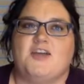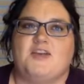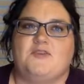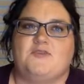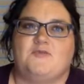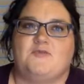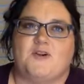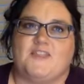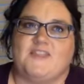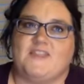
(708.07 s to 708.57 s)

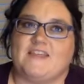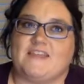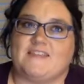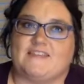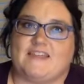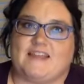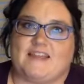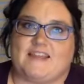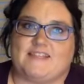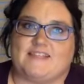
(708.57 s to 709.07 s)
One thing
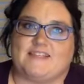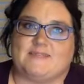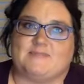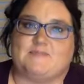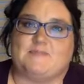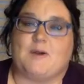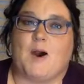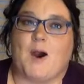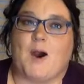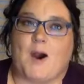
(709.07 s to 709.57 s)
that is
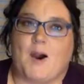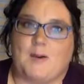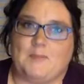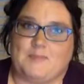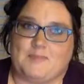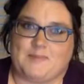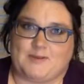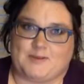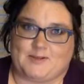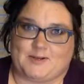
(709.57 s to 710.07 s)

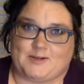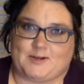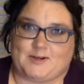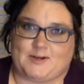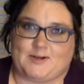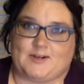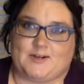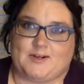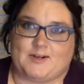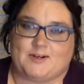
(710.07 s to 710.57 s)

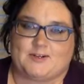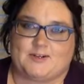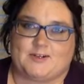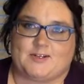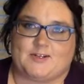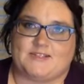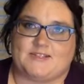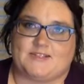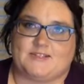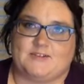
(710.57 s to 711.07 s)
popular
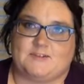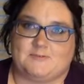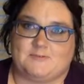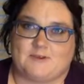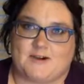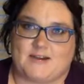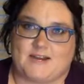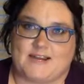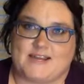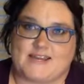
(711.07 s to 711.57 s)
across
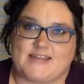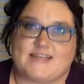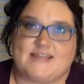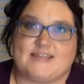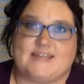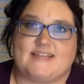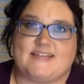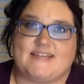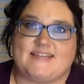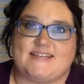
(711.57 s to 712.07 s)

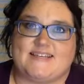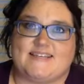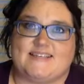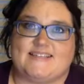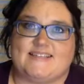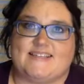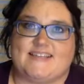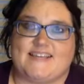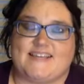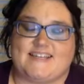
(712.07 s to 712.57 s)
Hawaii
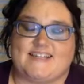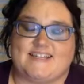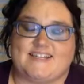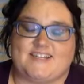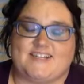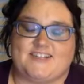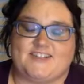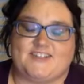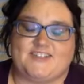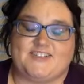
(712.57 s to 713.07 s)
is a
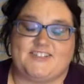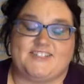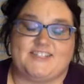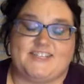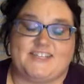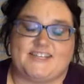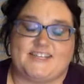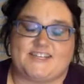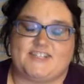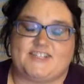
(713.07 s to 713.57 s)

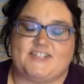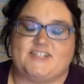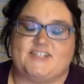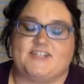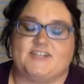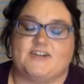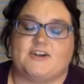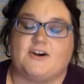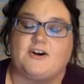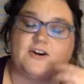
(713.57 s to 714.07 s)

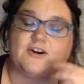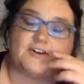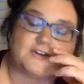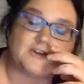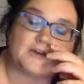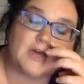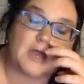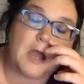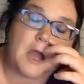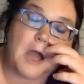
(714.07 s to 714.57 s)
dish
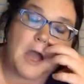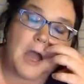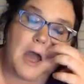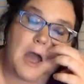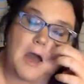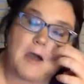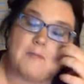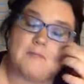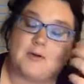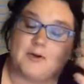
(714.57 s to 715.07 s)
called
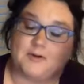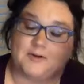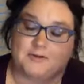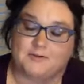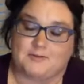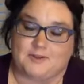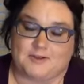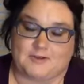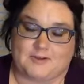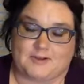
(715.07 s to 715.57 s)
Moco
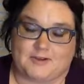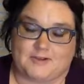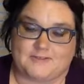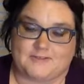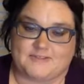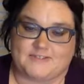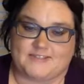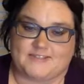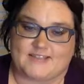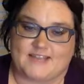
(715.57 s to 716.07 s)

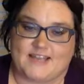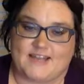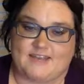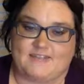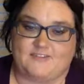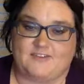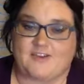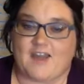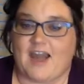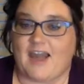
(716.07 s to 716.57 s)
Locos. And
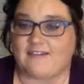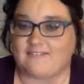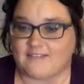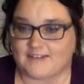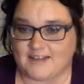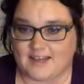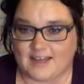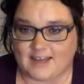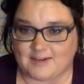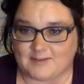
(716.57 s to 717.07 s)
if you
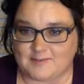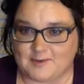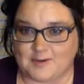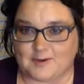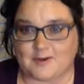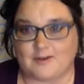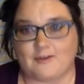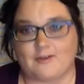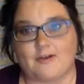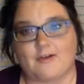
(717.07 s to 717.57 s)
haven't had a
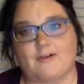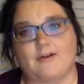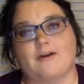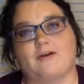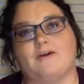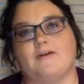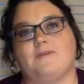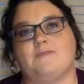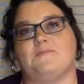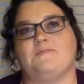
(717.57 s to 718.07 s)
Moco
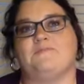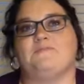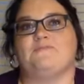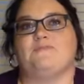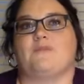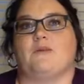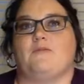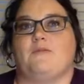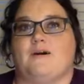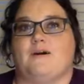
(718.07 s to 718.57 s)
Loco,
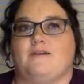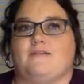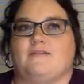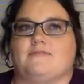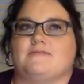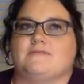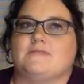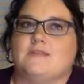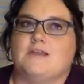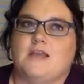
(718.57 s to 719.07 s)
well,
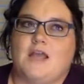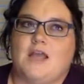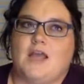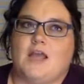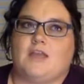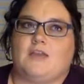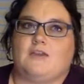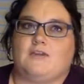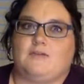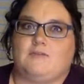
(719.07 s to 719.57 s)

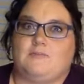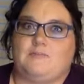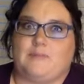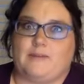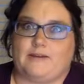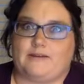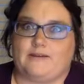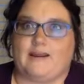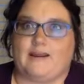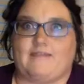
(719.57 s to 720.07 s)
you
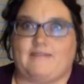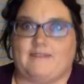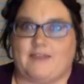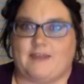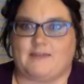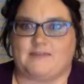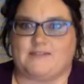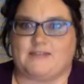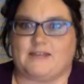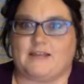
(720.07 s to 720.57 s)
better an
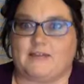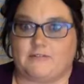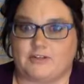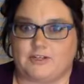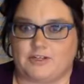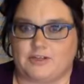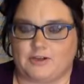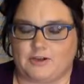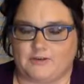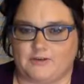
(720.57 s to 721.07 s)
appetite when
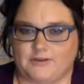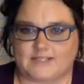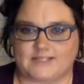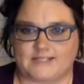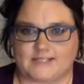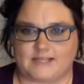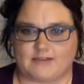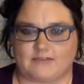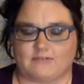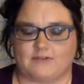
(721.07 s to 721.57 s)
you go in to
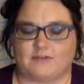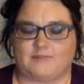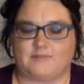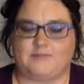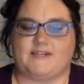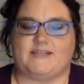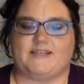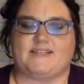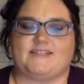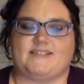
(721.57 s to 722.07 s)
get one,
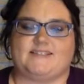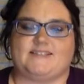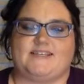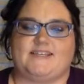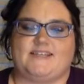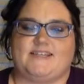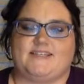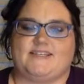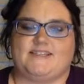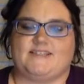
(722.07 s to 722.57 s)
because
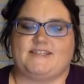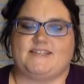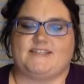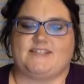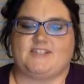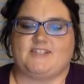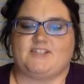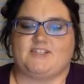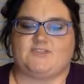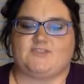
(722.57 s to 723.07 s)
it is a
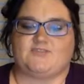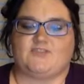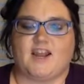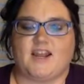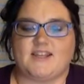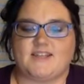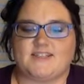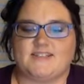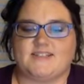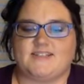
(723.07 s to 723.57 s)
dish of
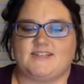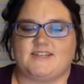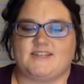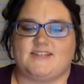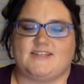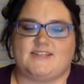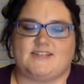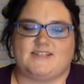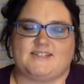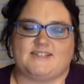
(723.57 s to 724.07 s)
rice. It
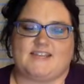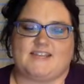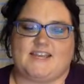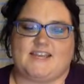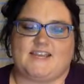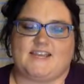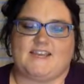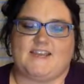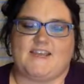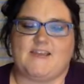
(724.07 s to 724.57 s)
is
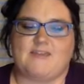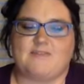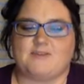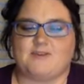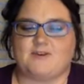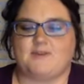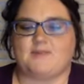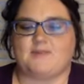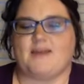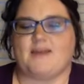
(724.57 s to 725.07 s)
a
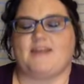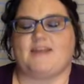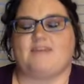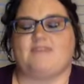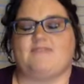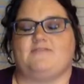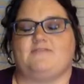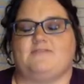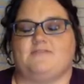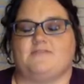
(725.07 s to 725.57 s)
hamburger patty
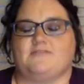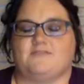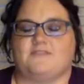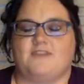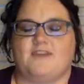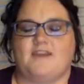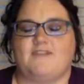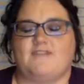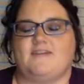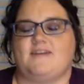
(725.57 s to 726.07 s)
full of
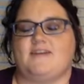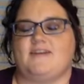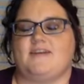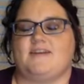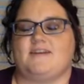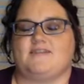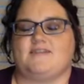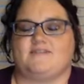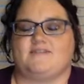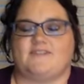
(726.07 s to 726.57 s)
gravy
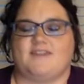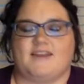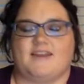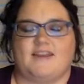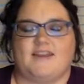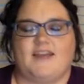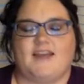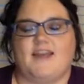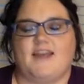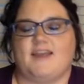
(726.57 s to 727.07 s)
and fried
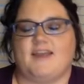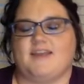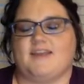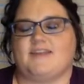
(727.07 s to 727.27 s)
egg.